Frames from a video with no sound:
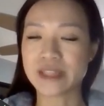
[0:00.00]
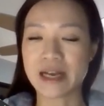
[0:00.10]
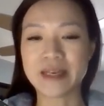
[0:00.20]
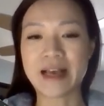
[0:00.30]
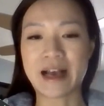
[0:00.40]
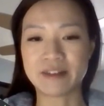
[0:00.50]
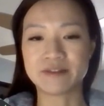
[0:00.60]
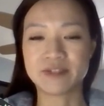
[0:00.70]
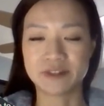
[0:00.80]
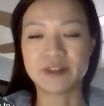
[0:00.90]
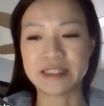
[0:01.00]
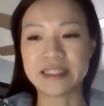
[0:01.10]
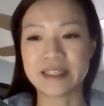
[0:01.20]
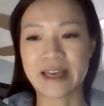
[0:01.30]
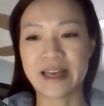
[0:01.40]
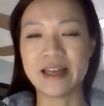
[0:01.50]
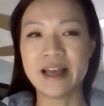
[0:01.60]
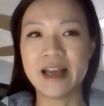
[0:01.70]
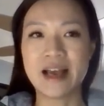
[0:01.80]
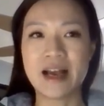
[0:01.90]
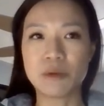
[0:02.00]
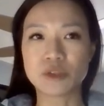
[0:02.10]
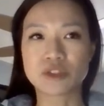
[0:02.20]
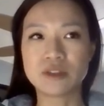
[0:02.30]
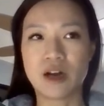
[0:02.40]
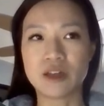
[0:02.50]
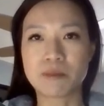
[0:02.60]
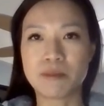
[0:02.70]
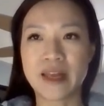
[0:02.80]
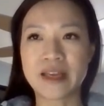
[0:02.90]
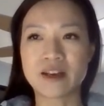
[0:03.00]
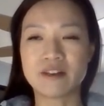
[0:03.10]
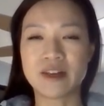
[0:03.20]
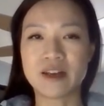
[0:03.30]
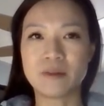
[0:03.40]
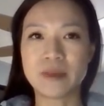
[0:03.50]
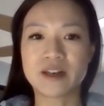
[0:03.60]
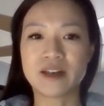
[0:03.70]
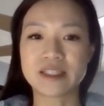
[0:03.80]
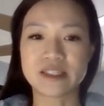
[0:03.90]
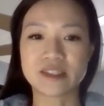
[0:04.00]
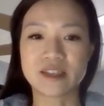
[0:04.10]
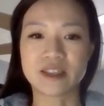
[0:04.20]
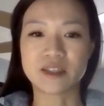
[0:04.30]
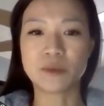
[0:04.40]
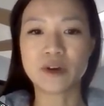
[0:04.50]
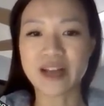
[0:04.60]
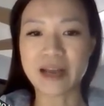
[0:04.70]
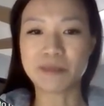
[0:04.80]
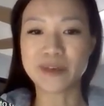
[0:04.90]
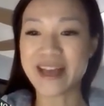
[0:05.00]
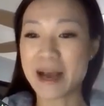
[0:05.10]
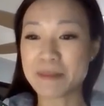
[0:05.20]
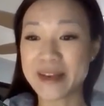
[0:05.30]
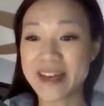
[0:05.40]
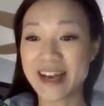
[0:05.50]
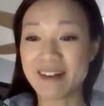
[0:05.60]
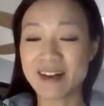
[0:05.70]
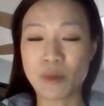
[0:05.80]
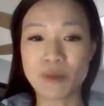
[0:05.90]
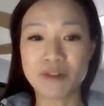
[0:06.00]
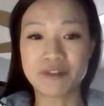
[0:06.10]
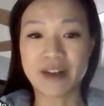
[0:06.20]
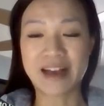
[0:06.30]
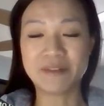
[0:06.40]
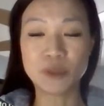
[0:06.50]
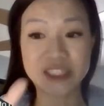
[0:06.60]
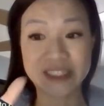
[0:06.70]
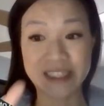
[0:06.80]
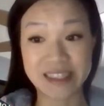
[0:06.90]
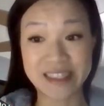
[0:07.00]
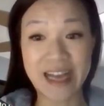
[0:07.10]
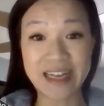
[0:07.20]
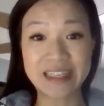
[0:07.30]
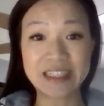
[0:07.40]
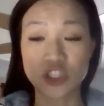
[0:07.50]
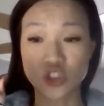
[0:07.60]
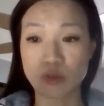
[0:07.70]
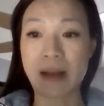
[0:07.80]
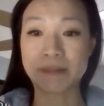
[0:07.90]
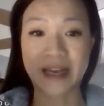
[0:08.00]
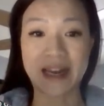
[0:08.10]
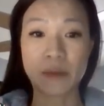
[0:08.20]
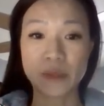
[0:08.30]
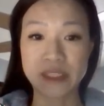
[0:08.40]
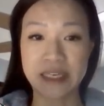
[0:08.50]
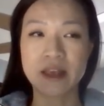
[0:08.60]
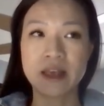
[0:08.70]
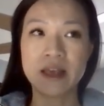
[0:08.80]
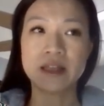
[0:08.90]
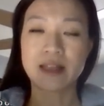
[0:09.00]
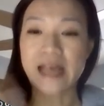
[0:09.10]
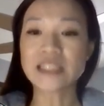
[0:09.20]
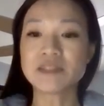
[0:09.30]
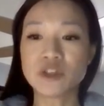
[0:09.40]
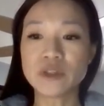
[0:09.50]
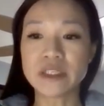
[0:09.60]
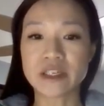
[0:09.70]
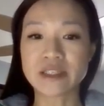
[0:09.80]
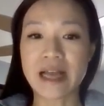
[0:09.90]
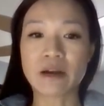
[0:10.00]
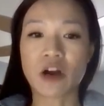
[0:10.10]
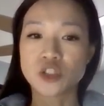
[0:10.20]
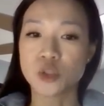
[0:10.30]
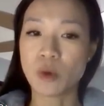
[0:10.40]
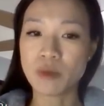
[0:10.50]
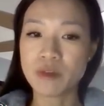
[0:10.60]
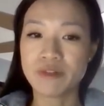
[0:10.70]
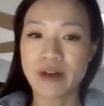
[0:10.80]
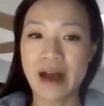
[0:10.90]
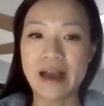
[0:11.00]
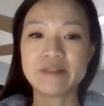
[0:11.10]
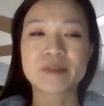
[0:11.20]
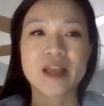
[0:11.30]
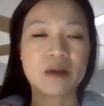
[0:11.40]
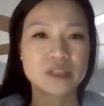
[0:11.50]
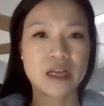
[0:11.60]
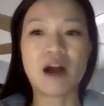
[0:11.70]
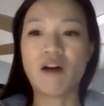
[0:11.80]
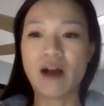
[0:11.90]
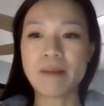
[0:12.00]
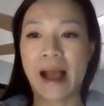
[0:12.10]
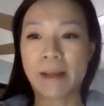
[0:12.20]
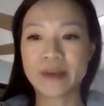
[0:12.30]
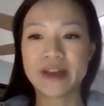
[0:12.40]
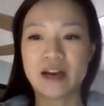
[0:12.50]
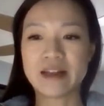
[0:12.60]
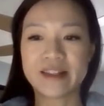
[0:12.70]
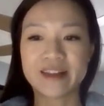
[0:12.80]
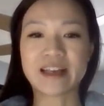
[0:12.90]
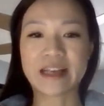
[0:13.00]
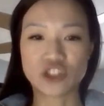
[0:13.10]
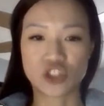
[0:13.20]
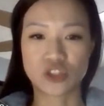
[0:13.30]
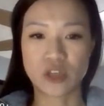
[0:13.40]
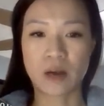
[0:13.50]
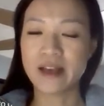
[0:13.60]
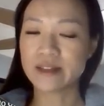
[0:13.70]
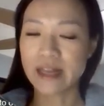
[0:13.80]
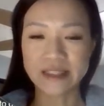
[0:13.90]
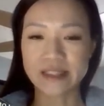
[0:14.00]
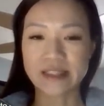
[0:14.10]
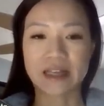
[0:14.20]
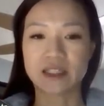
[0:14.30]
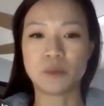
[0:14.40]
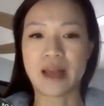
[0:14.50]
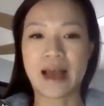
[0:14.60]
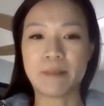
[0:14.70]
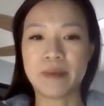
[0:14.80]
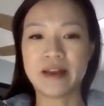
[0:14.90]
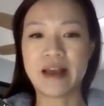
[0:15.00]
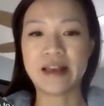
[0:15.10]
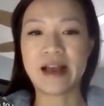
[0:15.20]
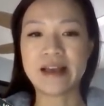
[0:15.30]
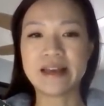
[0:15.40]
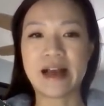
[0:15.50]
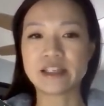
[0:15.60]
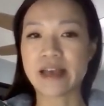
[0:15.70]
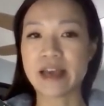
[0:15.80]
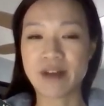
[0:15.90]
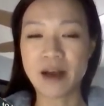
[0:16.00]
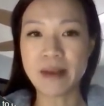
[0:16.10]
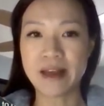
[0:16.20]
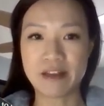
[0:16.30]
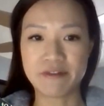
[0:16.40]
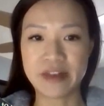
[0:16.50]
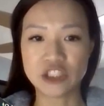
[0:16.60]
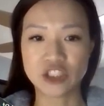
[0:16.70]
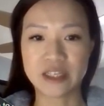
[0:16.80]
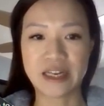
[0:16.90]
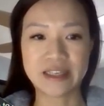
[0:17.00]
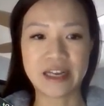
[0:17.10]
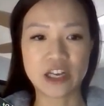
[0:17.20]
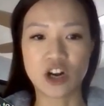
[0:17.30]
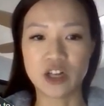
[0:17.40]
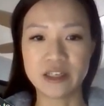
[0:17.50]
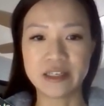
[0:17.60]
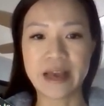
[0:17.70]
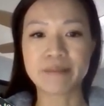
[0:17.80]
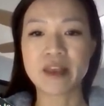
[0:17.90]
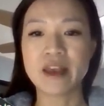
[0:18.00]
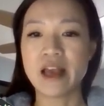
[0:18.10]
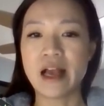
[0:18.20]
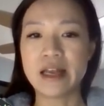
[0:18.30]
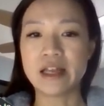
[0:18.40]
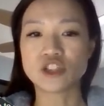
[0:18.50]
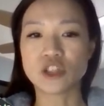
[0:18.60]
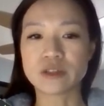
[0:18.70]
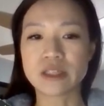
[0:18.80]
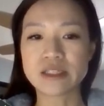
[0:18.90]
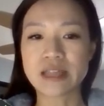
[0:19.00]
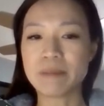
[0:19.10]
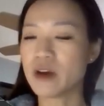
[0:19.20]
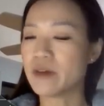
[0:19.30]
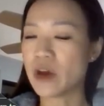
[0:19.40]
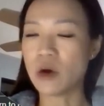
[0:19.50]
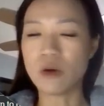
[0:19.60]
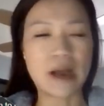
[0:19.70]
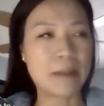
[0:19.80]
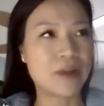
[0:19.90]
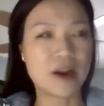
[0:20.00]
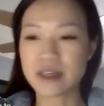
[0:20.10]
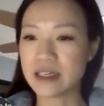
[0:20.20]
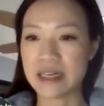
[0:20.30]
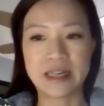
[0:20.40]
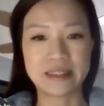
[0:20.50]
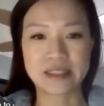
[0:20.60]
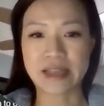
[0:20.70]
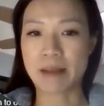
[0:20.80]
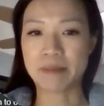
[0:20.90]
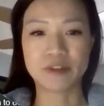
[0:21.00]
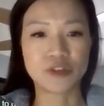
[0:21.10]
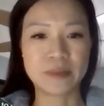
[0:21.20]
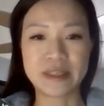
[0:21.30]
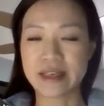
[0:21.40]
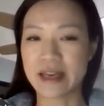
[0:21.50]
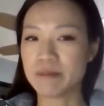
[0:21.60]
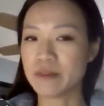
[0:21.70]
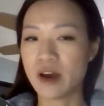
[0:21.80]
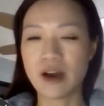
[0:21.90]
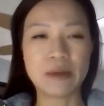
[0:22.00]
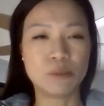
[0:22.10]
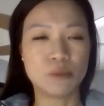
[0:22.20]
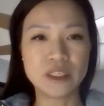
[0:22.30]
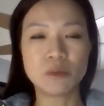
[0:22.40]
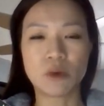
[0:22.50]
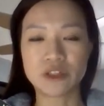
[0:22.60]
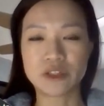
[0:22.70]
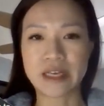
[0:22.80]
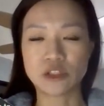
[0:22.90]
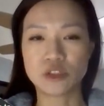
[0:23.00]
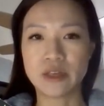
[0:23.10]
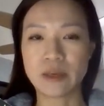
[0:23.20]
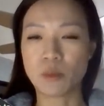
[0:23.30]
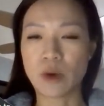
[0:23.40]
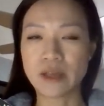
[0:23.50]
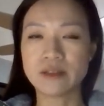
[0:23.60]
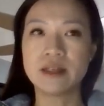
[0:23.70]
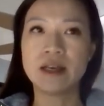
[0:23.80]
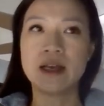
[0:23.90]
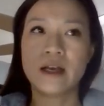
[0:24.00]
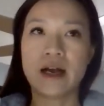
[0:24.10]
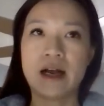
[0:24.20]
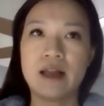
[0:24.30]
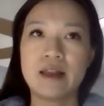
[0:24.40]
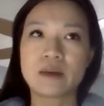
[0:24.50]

having the fatigue again. I was on the blink of like, oh my god, this is not gonna work. I'm pretty happy now at 115, which is exactly the trap that I was in. The last few years, I got to 115. I was like, oh, I'm happy now. I think I can just stop. That's exactly what happened. And I gave up and I finished it. I called it a day. And then so this time, no, I'm not going to let this happen to me again. I really wanted to get to like 110